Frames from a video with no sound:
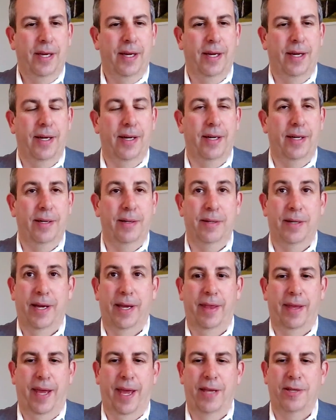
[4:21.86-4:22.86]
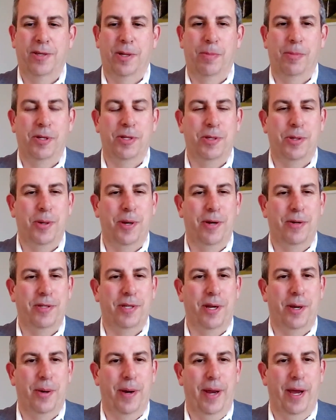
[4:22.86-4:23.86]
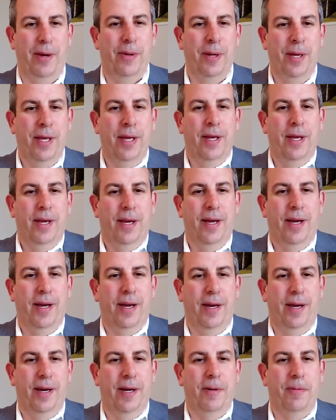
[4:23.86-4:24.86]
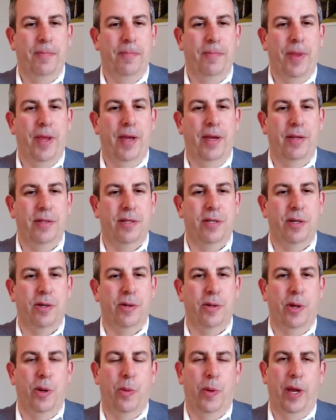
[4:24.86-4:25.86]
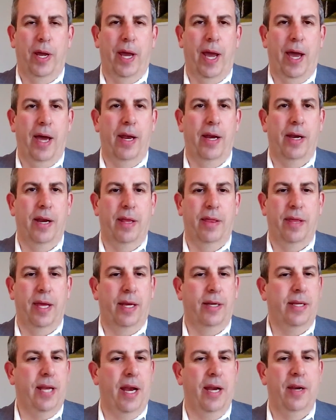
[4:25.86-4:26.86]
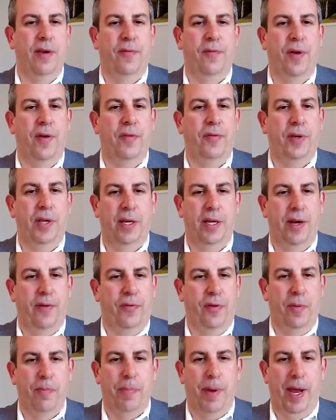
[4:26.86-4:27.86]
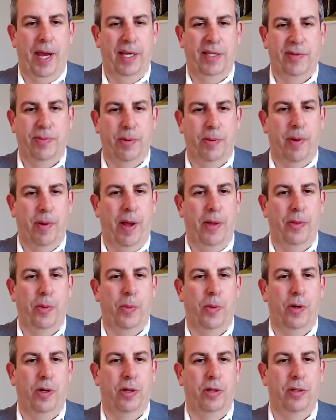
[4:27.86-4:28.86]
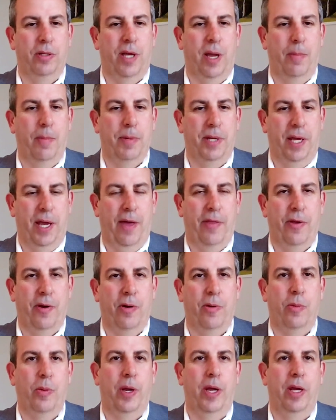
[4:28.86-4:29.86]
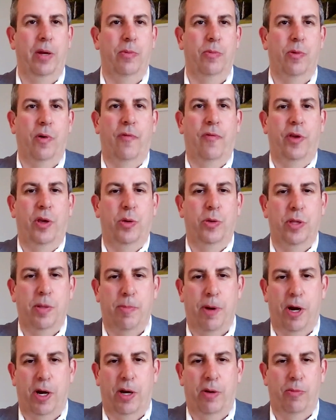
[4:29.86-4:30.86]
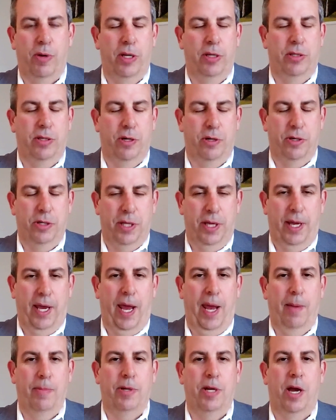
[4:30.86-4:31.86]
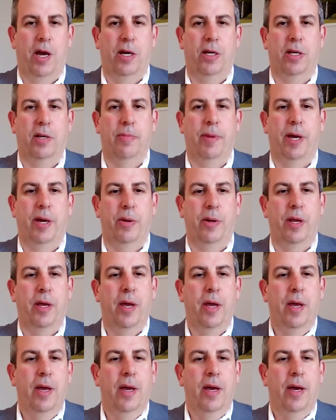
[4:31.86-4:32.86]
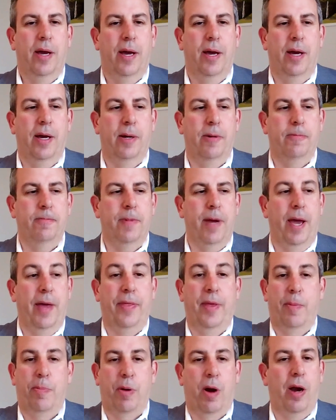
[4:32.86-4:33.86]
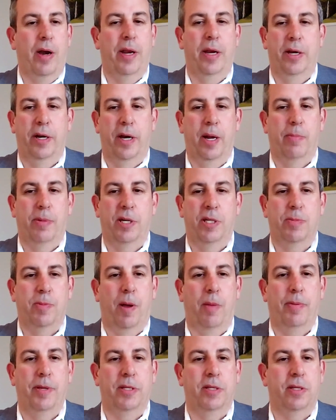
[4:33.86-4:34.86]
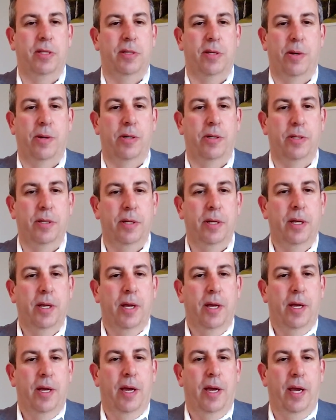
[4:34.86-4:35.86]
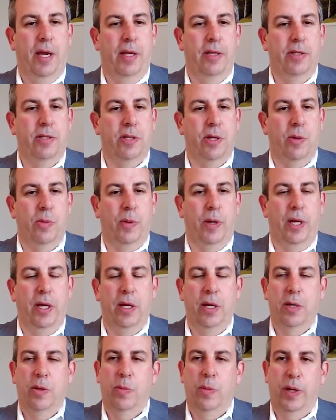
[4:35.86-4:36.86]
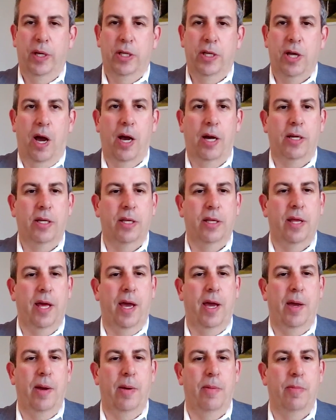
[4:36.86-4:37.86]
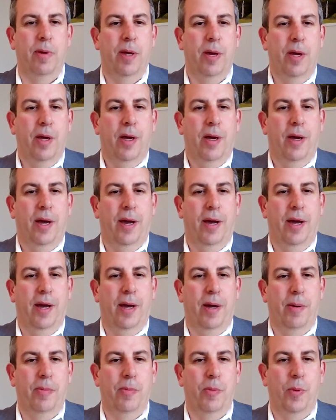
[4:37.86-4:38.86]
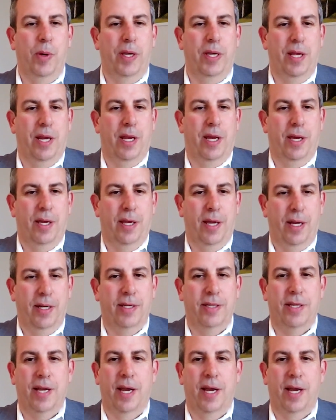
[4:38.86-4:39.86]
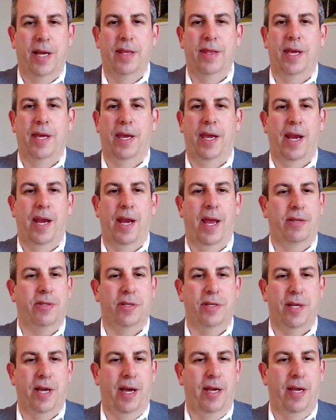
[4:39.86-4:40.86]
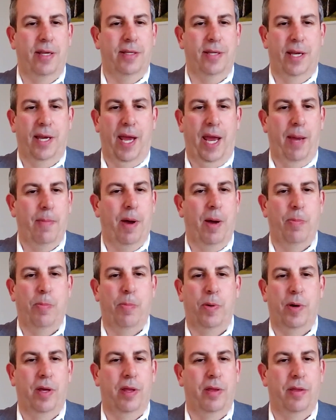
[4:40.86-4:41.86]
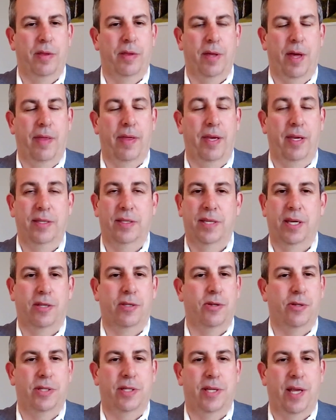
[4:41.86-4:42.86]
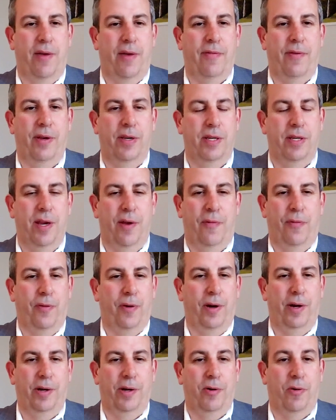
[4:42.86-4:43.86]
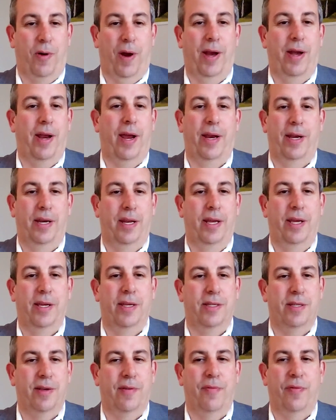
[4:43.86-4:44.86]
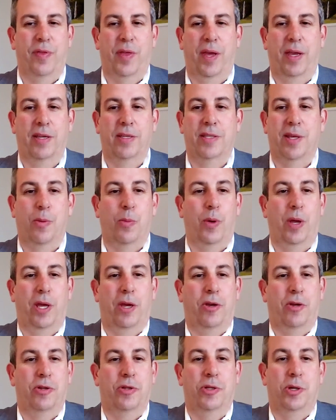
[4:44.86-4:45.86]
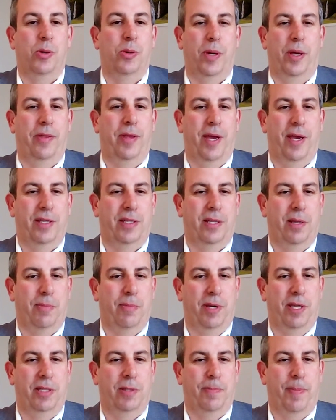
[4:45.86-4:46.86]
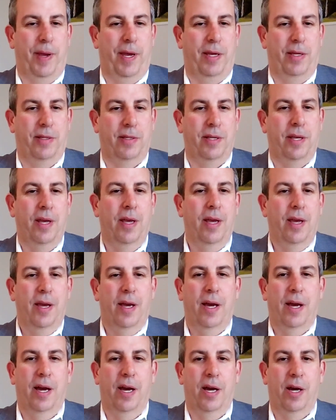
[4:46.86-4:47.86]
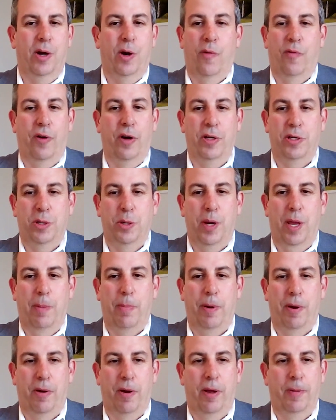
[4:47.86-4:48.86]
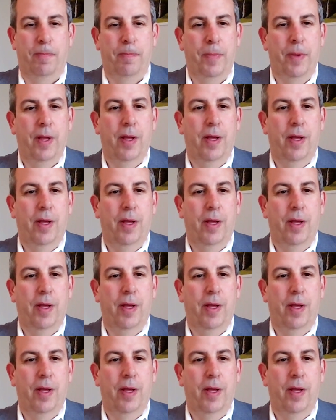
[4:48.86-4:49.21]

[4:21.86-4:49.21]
I guess almost 2 years ago now. We had, I think, 10 to 15 different banks from around the world come together. We reviewed the market research that Cam talked about, and they brought in a number of small business owners. And so we talked to them. We did a design thinking exercise and came up with, I think, 6 or 7 different great ideas of things that we could do in the SME space over a 2-day period.